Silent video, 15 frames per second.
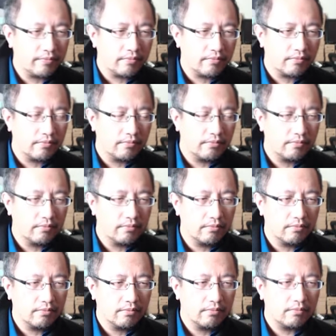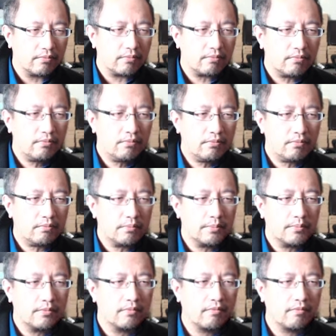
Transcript: Nobody speaks.